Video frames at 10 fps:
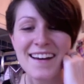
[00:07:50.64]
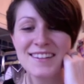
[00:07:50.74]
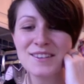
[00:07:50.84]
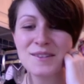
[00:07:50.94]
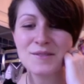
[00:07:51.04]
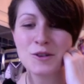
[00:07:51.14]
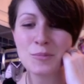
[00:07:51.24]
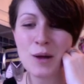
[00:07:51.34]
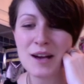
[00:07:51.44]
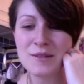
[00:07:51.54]
So,
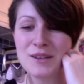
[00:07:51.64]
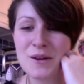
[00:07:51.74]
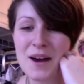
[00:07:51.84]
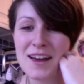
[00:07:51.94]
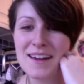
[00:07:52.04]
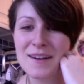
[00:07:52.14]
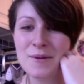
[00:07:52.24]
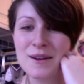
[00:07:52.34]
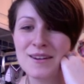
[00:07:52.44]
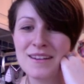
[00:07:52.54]
short vlog. So, I
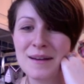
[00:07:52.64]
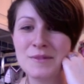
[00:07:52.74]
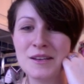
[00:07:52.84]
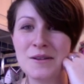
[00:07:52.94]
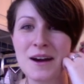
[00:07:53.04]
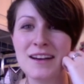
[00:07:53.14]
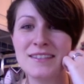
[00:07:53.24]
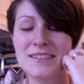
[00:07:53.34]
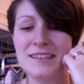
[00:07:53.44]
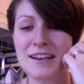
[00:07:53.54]
will update you
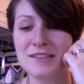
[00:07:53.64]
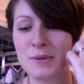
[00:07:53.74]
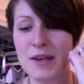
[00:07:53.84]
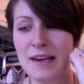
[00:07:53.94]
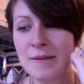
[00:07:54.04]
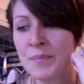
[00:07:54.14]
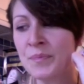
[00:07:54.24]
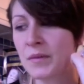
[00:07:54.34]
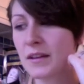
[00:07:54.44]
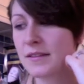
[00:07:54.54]
guys next week.
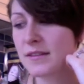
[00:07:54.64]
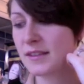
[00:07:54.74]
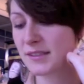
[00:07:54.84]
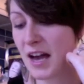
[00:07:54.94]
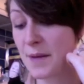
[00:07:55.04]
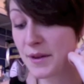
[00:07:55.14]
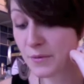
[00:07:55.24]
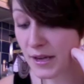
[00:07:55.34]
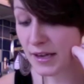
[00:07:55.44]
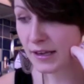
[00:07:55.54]
This
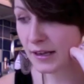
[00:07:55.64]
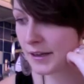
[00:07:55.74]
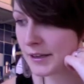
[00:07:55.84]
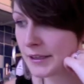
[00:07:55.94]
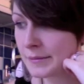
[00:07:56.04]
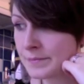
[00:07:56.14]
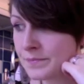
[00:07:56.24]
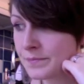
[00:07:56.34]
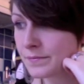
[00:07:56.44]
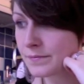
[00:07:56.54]
coming week,
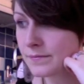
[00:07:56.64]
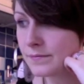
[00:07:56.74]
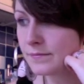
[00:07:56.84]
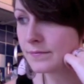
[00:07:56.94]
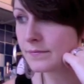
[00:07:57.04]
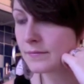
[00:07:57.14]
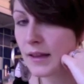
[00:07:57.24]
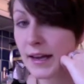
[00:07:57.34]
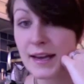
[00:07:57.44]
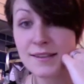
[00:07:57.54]
I
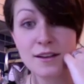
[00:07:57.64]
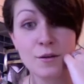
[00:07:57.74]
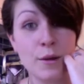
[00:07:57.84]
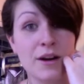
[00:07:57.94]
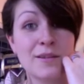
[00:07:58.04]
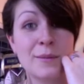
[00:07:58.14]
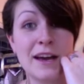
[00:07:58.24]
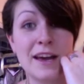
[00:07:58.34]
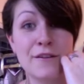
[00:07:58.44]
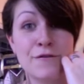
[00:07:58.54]
guess I'll mark
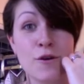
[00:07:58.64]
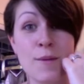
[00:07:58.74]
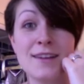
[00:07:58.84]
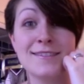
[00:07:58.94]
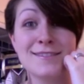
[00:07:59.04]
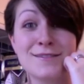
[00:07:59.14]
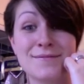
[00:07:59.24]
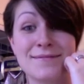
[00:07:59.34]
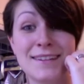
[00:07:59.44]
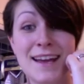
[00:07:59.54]
my 4 months
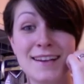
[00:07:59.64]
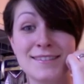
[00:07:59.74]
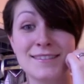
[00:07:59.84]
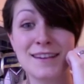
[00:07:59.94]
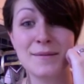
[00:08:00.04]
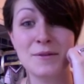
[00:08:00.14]
the next coming